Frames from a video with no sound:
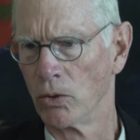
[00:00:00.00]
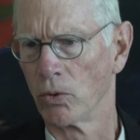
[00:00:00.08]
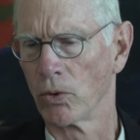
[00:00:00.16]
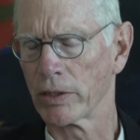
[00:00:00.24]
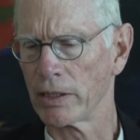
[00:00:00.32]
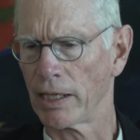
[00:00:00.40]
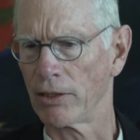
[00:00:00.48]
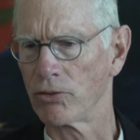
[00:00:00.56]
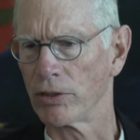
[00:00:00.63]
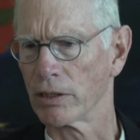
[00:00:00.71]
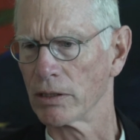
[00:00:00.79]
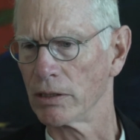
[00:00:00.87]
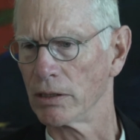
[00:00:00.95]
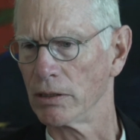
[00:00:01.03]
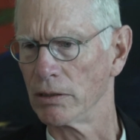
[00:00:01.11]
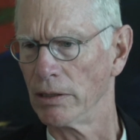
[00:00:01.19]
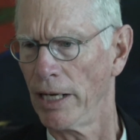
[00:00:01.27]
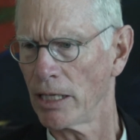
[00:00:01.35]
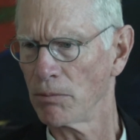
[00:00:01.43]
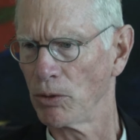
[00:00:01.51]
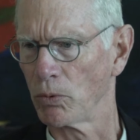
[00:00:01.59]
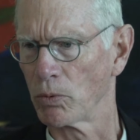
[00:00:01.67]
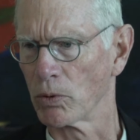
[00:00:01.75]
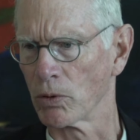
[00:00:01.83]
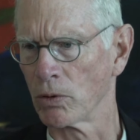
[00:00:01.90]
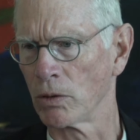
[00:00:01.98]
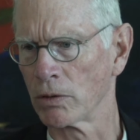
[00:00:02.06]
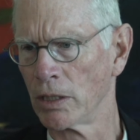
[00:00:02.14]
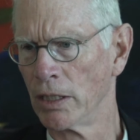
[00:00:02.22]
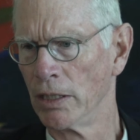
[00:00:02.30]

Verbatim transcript: organizing the animal world